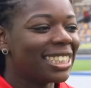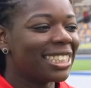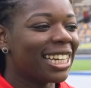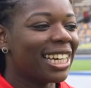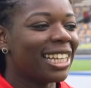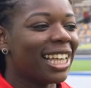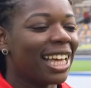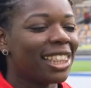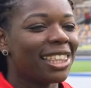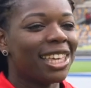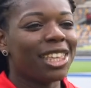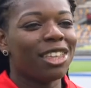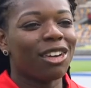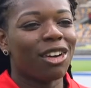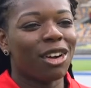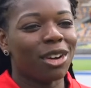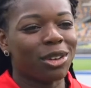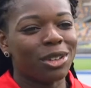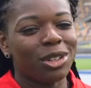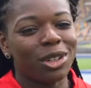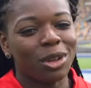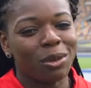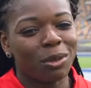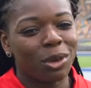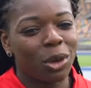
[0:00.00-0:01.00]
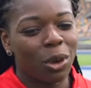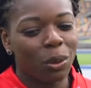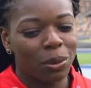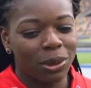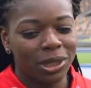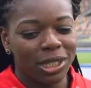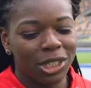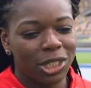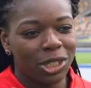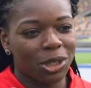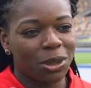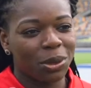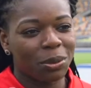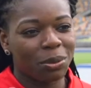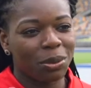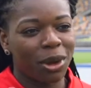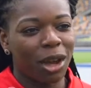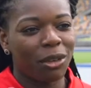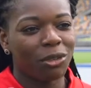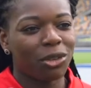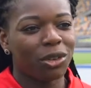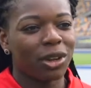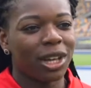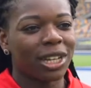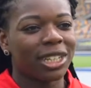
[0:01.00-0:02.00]
say that they're our only competition, but
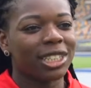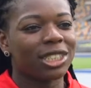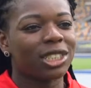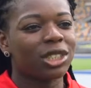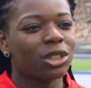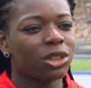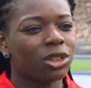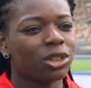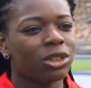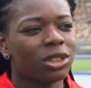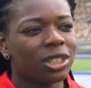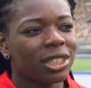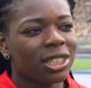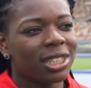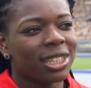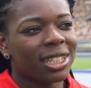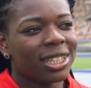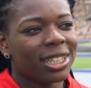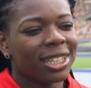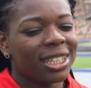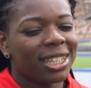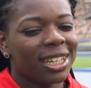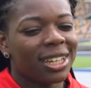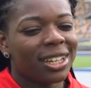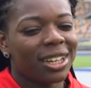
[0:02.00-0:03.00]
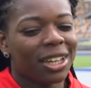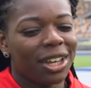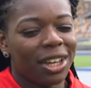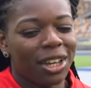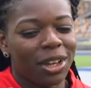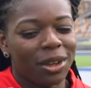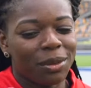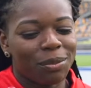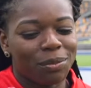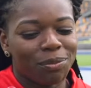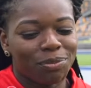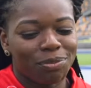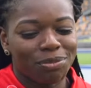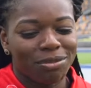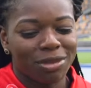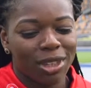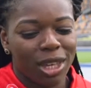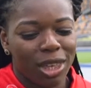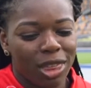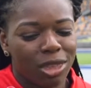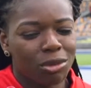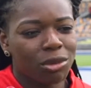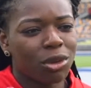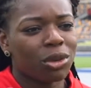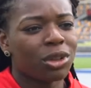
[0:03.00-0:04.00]
I feel like it's a good um,
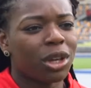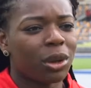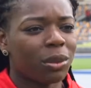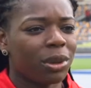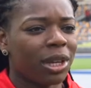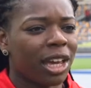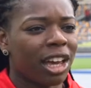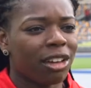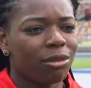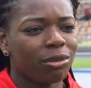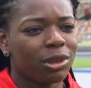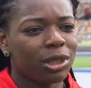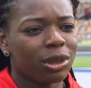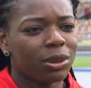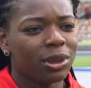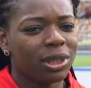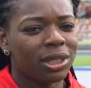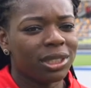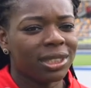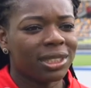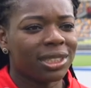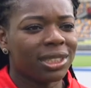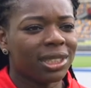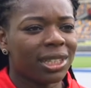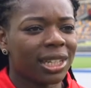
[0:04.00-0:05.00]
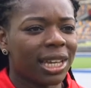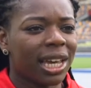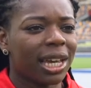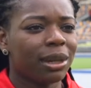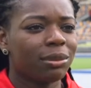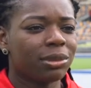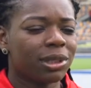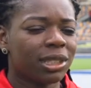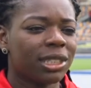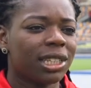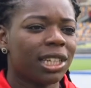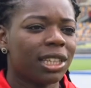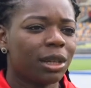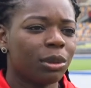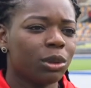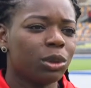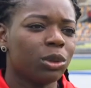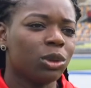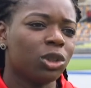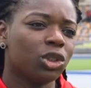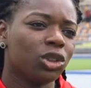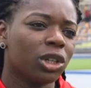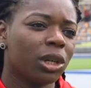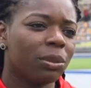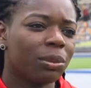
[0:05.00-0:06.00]
thrill that we have between the, the camps to say that we
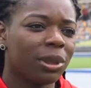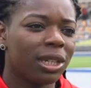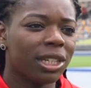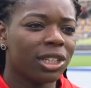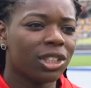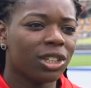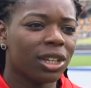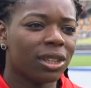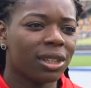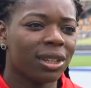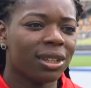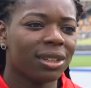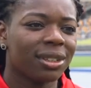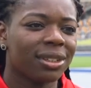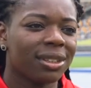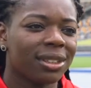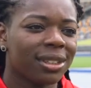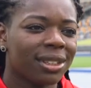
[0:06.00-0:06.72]
want to try and beat each other.